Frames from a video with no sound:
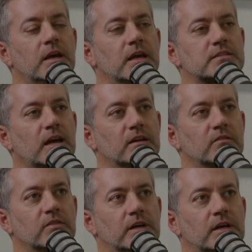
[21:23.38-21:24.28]
It's kind
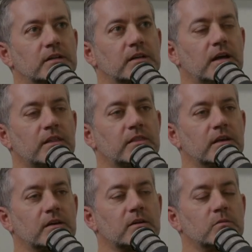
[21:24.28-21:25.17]
of the I
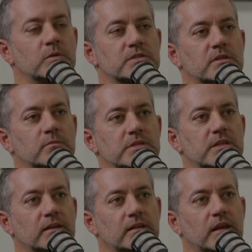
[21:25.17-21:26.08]
think wisdom is
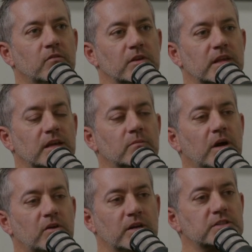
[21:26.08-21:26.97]
like everything in
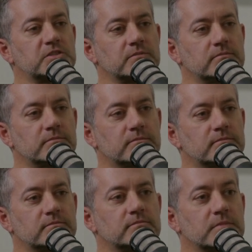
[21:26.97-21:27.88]
moderation.
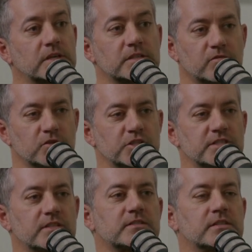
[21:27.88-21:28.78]
Yeah. Except for
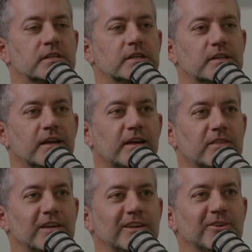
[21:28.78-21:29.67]
Jesus. Like I
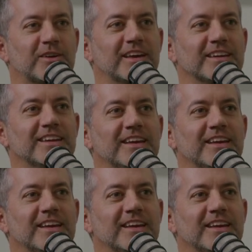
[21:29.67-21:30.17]
think you can.